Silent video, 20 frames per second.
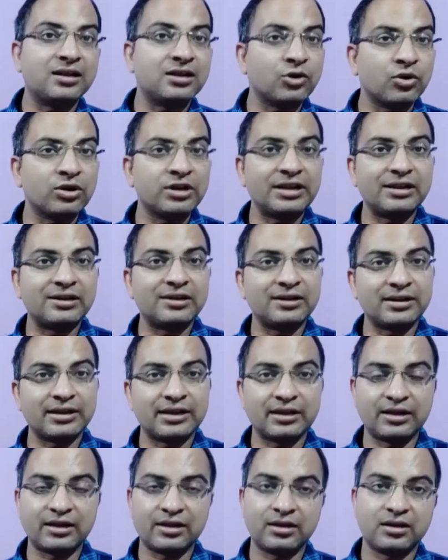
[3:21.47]

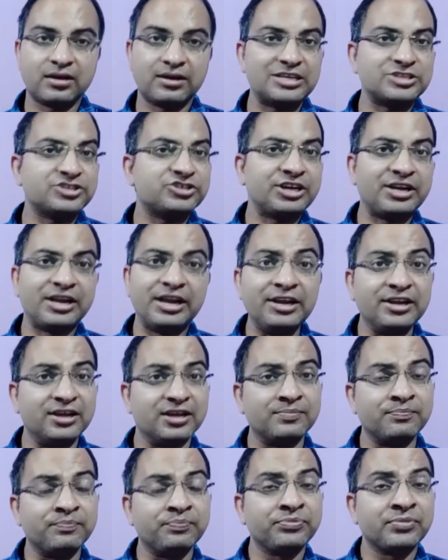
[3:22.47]
non-resident
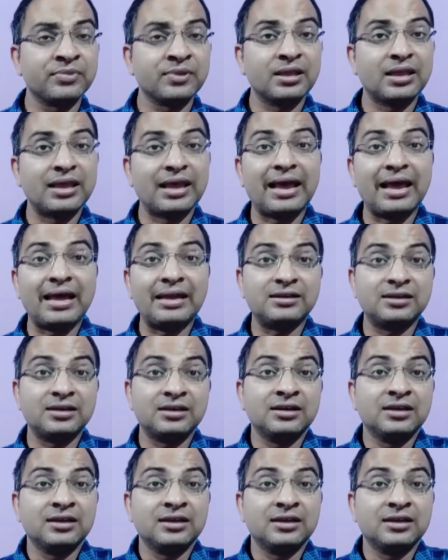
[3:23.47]
Indian, and